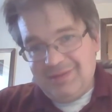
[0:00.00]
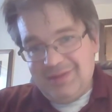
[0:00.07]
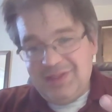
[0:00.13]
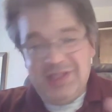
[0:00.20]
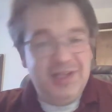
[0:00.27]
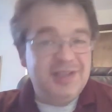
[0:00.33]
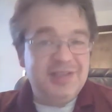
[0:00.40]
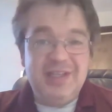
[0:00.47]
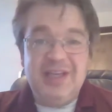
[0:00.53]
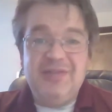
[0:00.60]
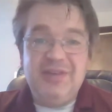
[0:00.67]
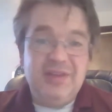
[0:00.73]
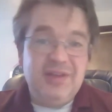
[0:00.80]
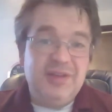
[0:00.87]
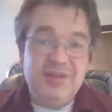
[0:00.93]
she doesn't have
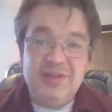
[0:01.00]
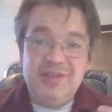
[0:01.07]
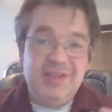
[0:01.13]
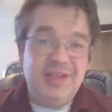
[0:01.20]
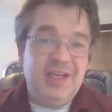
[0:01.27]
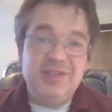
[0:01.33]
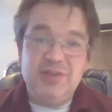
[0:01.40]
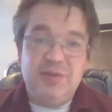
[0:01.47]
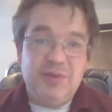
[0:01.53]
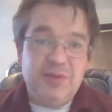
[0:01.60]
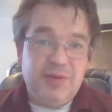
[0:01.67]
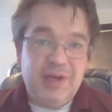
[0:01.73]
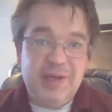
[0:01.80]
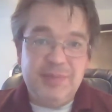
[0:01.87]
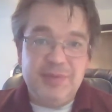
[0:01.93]
any other, she has no
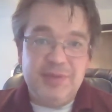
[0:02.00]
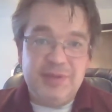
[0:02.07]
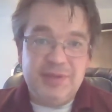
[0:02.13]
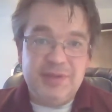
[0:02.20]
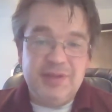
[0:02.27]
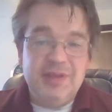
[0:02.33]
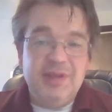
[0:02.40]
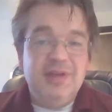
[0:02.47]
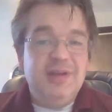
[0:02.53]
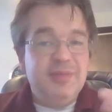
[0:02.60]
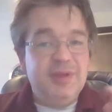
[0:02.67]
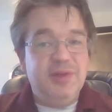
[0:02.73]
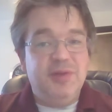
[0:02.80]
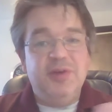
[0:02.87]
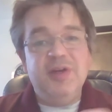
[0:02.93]
other options.
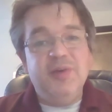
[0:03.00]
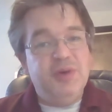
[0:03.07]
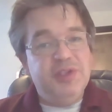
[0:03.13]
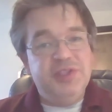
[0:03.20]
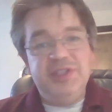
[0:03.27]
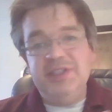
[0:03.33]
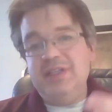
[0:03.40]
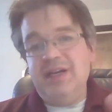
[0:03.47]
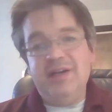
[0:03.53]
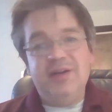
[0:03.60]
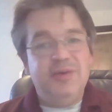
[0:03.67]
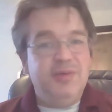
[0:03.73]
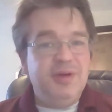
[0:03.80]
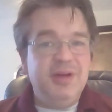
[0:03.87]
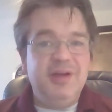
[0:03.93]
I mean, look at what she's got
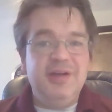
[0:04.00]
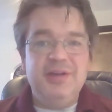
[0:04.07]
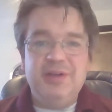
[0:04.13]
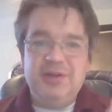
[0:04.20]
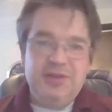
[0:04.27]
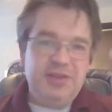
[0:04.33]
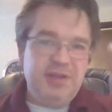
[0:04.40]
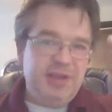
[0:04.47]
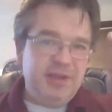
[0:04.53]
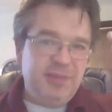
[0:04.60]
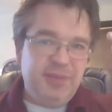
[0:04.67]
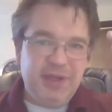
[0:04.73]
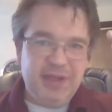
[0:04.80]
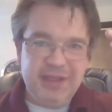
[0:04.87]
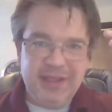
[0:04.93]
going on here. She can
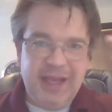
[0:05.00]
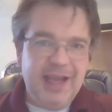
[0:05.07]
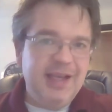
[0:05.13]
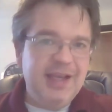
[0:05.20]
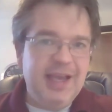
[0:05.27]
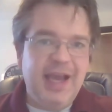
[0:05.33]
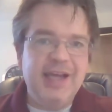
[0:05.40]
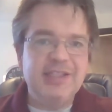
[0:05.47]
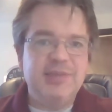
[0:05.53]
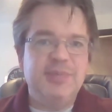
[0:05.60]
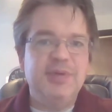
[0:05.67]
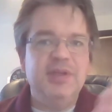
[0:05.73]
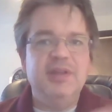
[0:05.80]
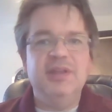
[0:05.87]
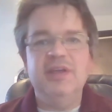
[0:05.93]
pick De
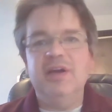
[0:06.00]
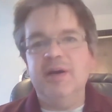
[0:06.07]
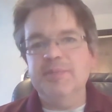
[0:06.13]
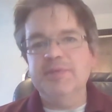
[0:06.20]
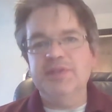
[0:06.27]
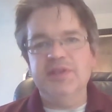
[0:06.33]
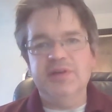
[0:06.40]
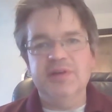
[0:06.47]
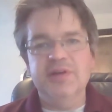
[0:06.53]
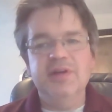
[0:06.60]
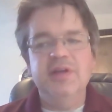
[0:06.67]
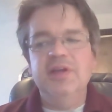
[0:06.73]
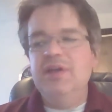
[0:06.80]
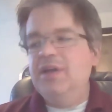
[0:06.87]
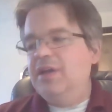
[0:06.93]
Gatsby, the upstart.
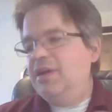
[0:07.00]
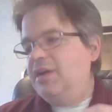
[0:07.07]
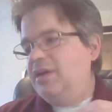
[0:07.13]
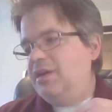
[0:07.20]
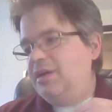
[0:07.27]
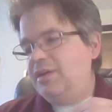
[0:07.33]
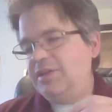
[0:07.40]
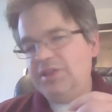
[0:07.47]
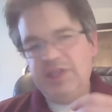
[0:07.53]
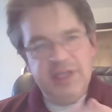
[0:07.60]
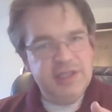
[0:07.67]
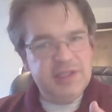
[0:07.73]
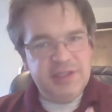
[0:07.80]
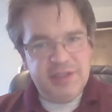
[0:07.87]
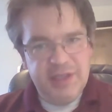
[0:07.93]
She
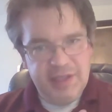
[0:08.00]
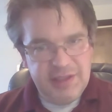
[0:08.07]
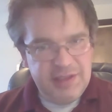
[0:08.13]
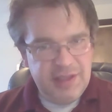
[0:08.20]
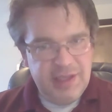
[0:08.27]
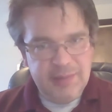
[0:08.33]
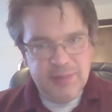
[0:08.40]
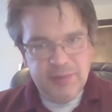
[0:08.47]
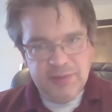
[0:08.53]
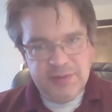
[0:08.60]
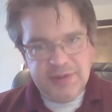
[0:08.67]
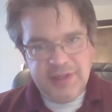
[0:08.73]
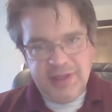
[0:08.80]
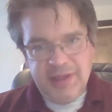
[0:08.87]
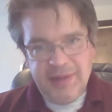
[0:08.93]
can stay stable
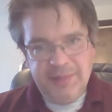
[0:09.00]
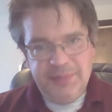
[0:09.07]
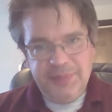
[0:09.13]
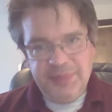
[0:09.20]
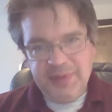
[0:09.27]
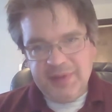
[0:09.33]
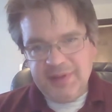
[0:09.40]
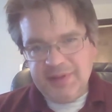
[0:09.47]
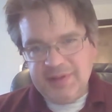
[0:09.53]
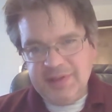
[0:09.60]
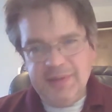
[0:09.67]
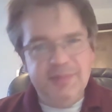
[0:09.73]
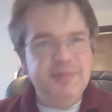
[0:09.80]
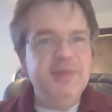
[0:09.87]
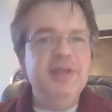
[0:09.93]
with Tom.
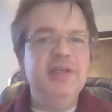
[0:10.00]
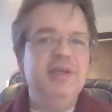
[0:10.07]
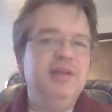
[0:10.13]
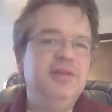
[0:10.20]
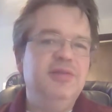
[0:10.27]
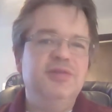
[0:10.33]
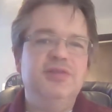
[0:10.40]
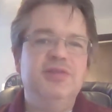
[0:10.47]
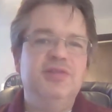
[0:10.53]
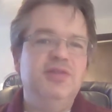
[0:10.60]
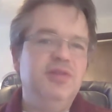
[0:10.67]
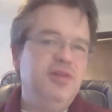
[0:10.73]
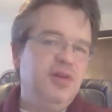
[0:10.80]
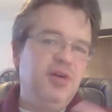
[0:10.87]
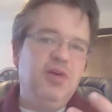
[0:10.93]
To me, there's
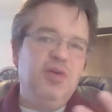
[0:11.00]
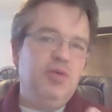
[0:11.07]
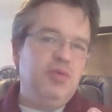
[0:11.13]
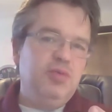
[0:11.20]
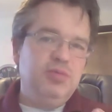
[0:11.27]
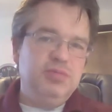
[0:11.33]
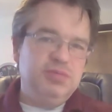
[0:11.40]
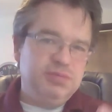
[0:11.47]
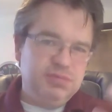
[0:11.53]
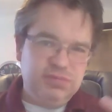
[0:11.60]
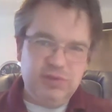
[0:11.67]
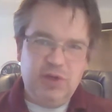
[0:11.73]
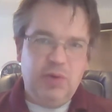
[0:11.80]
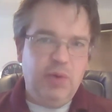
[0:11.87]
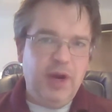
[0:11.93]
no
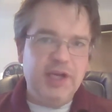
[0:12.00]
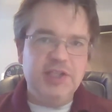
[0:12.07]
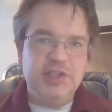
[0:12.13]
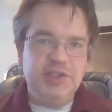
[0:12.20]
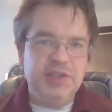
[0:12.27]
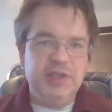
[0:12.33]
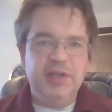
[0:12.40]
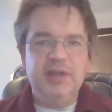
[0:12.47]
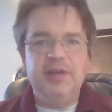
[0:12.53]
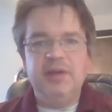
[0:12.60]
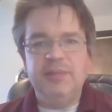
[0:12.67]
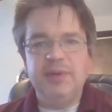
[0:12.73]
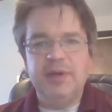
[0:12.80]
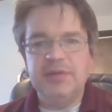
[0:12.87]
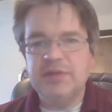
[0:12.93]
question
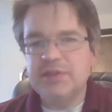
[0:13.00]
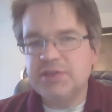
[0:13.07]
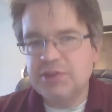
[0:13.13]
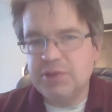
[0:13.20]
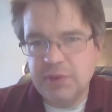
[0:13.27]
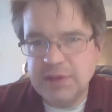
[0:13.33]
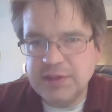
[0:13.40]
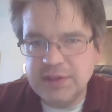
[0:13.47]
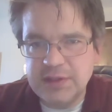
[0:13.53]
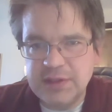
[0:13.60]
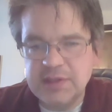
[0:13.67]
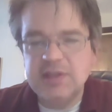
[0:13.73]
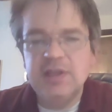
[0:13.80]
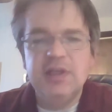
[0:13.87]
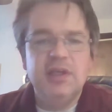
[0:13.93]
about the
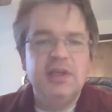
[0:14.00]
choices